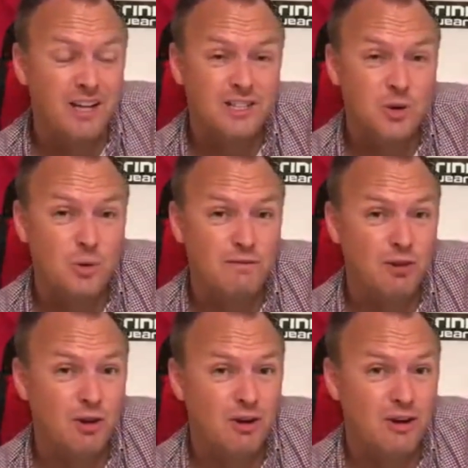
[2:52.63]
so
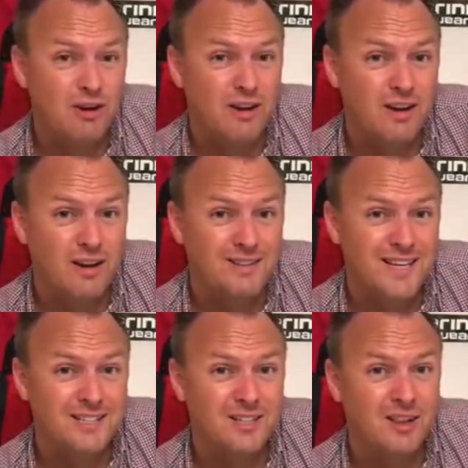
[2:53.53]
we've got a
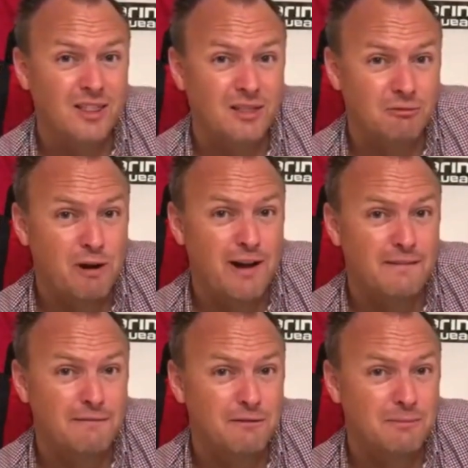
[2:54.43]
decent
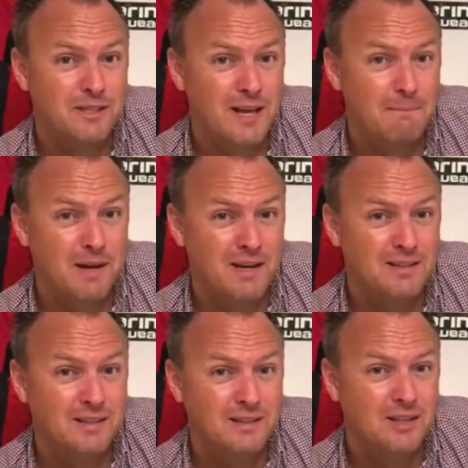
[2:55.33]
threat from set pieces.